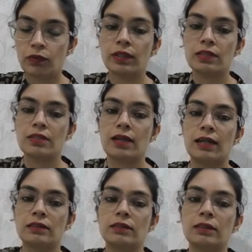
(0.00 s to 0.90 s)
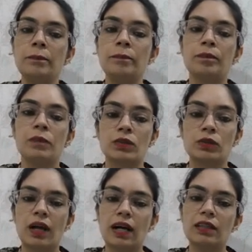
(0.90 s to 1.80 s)
4 is the answer.
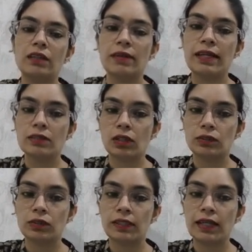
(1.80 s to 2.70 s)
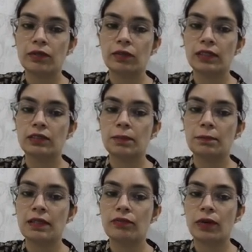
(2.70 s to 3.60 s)
So other way is also there. You can
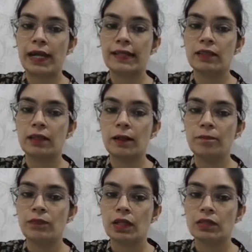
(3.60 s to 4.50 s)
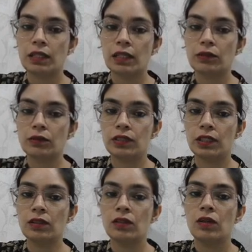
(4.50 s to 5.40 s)
simply find the
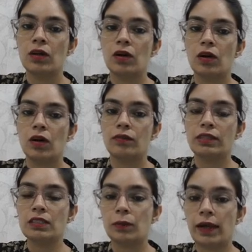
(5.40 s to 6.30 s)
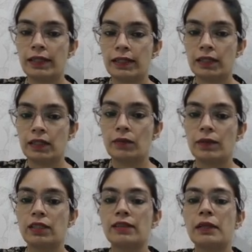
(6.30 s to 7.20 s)
solution of this quadratic
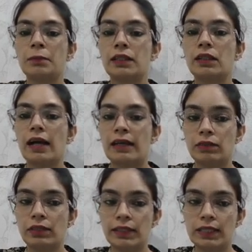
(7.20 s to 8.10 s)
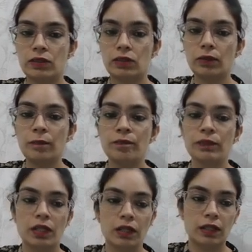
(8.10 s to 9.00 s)
equation. That method I will teach you
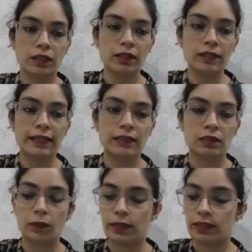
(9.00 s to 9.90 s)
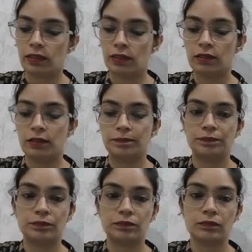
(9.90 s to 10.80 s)
in the next questions.
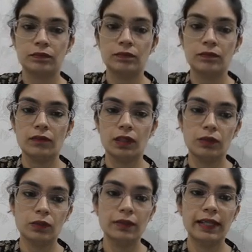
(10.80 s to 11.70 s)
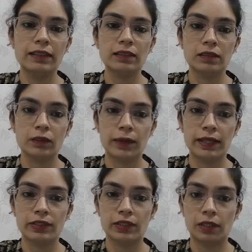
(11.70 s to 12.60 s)
So next
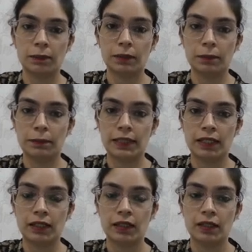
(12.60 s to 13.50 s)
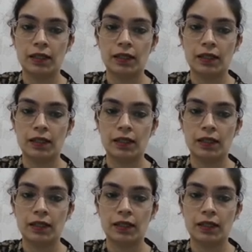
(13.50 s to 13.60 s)
question number B.